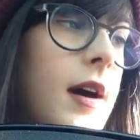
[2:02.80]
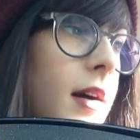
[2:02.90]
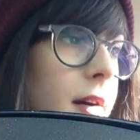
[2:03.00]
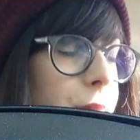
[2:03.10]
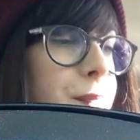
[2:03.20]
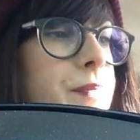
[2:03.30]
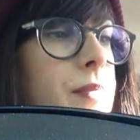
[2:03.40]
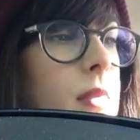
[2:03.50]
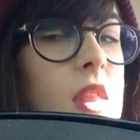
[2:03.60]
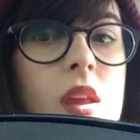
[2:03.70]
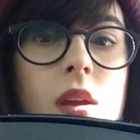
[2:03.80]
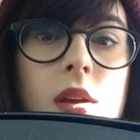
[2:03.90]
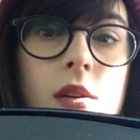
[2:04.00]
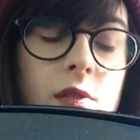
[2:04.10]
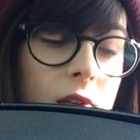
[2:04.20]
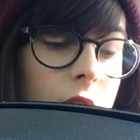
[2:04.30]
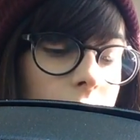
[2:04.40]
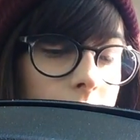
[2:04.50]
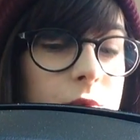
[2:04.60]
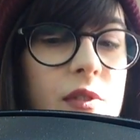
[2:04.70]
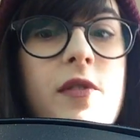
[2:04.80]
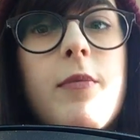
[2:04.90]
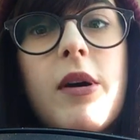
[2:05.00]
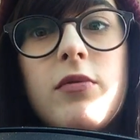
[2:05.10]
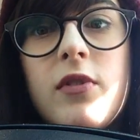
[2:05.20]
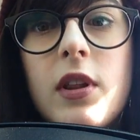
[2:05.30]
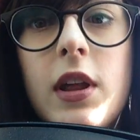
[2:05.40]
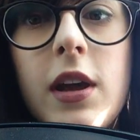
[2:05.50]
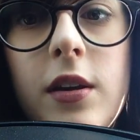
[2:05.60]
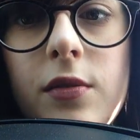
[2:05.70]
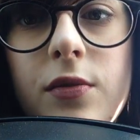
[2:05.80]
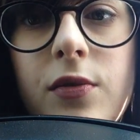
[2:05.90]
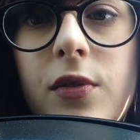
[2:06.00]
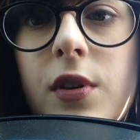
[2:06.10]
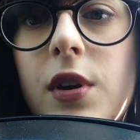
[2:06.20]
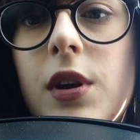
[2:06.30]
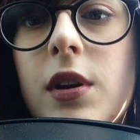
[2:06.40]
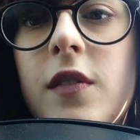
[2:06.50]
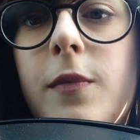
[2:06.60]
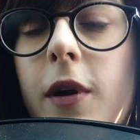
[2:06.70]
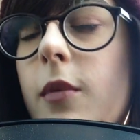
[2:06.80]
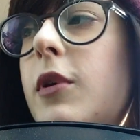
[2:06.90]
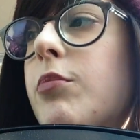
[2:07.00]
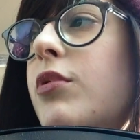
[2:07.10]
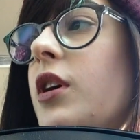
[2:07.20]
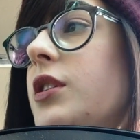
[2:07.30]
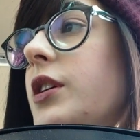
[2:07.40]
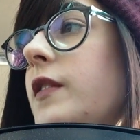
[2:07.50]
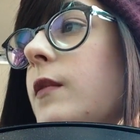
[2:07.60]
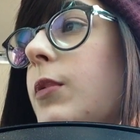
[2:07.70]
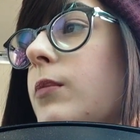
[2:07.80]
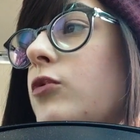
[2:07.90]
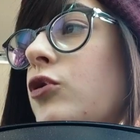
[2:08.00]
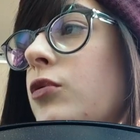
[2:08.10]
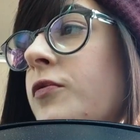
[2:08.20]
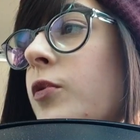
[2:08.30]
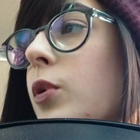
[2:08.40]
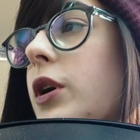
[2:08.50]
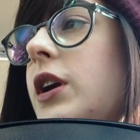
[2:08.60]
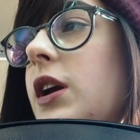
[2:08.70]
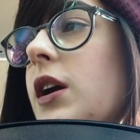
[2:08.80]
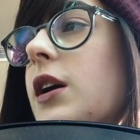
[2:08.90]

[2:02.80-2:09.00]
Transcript: um, so I'm just about to leave to pick up my brother. It's about two forty.